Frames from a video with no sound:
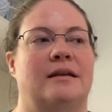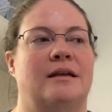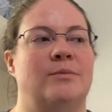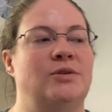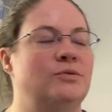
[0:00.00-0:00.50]

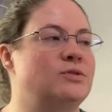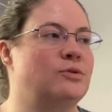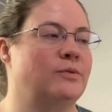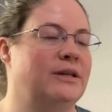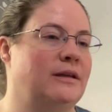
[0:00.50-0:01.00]
am used to
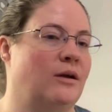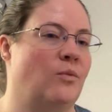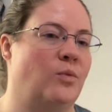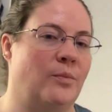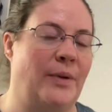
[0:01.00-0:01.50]
reading
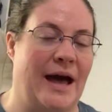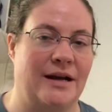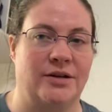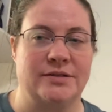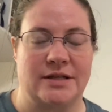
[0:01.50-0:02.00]

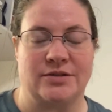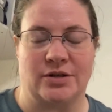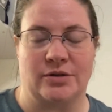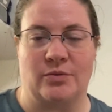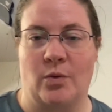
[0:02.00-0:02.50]
patterns a
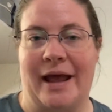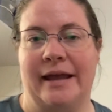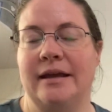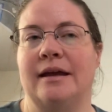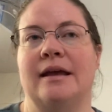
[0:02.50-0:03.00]
certain
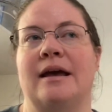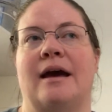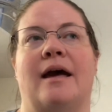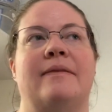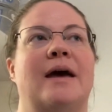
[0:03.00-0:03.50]
way,
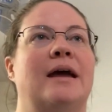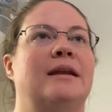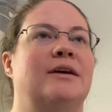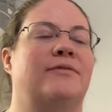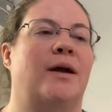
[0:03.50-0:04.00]
and then
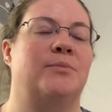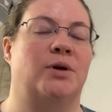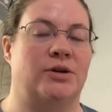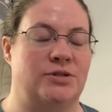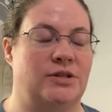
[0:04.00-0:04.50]
if I
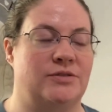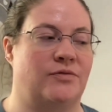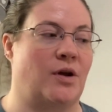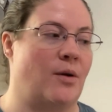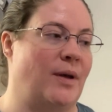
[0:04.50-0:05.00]
purchase
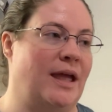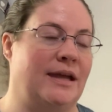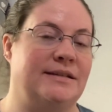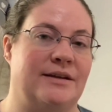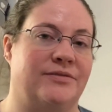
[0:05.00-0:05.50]
from
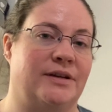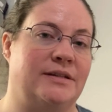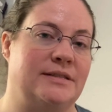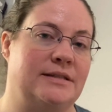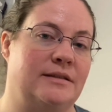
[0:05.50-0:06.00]
a
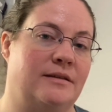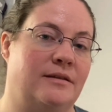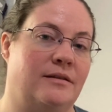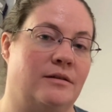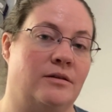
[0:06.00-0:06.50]
different
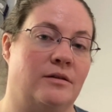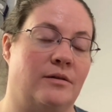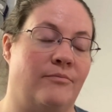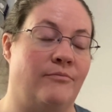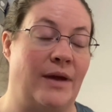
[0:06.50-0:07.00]

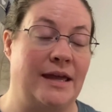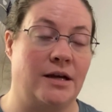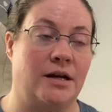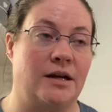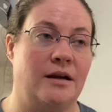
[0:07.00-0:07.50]

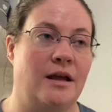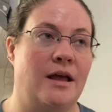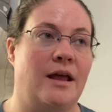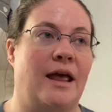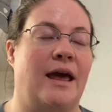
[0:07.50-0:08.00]
maker
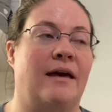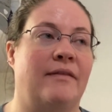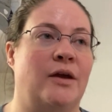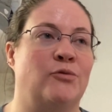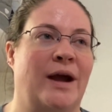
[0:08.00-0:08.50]
and
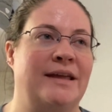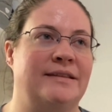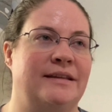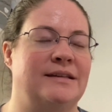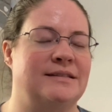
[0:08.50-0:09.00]
they write
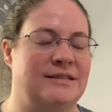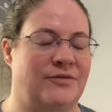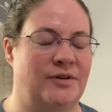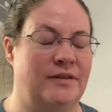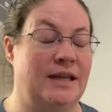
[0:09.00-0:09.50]
things
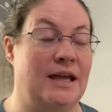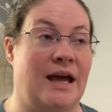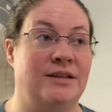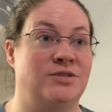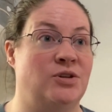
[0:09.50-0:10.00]
differently,
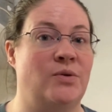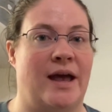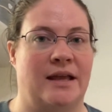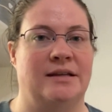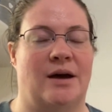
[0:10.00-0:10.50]
I do
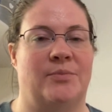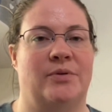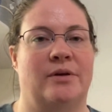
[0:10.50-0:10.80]
end up